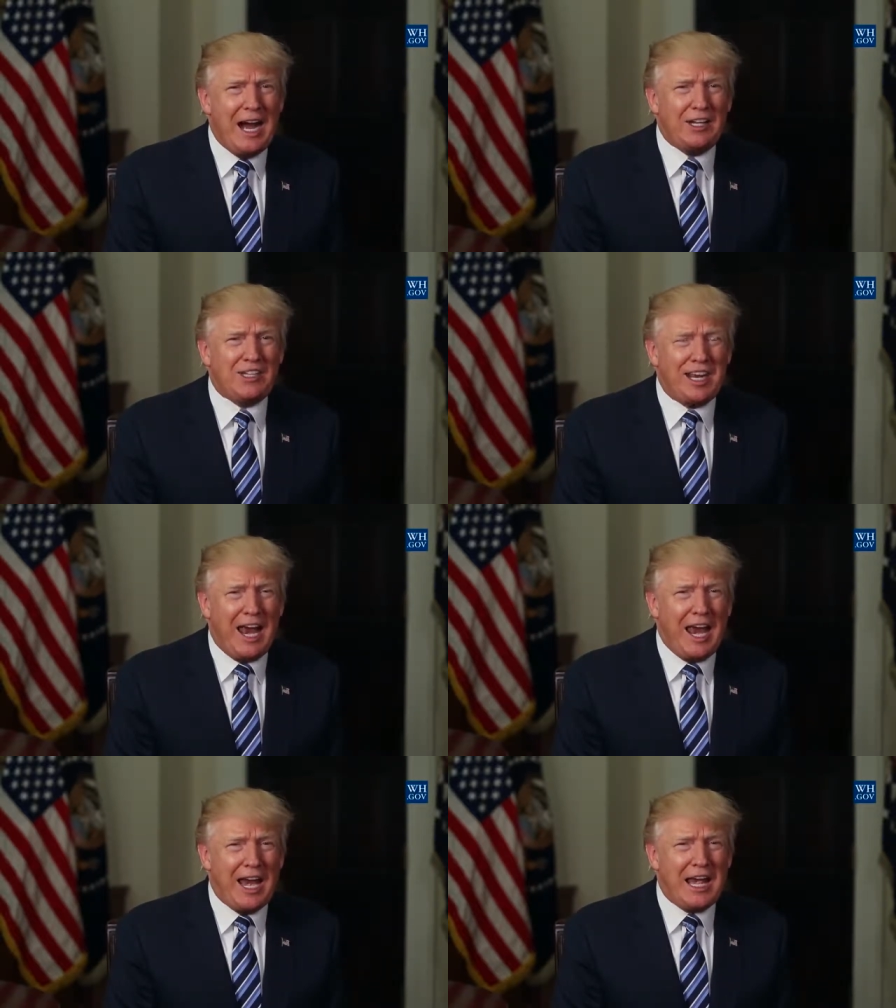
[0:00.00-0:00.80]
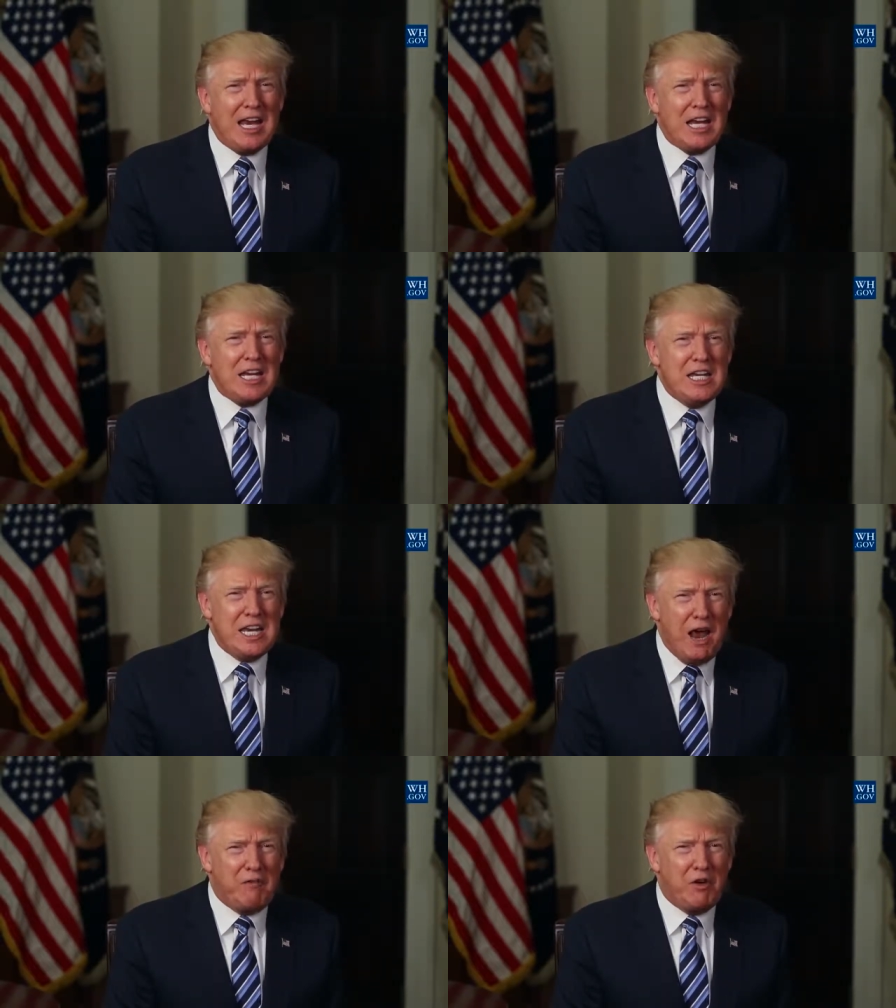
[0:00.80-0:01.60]
I say it,
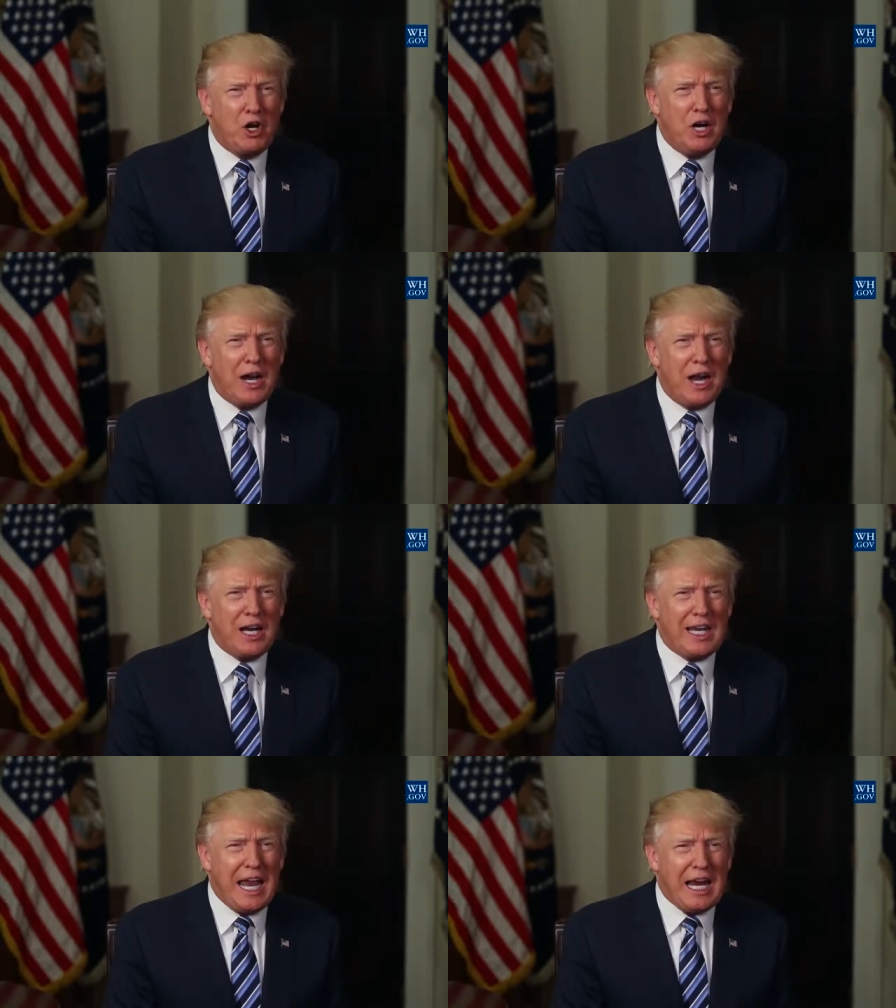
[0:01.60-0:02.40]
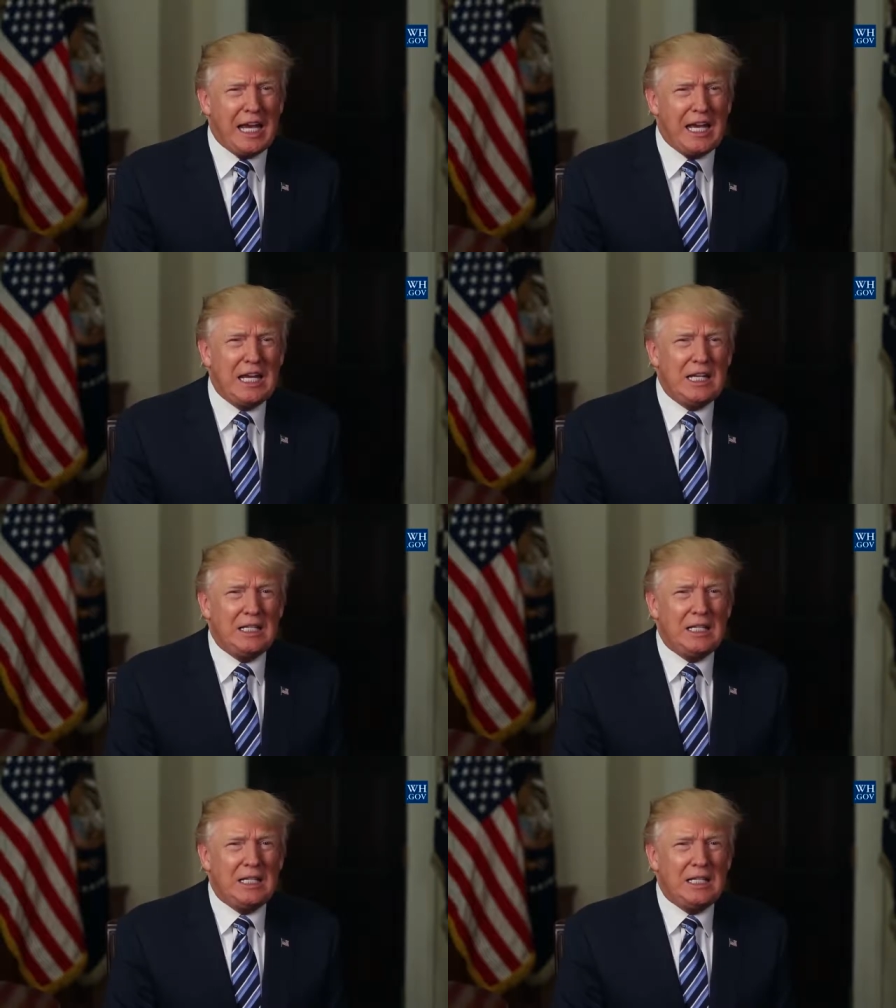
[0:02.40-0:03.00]
never again.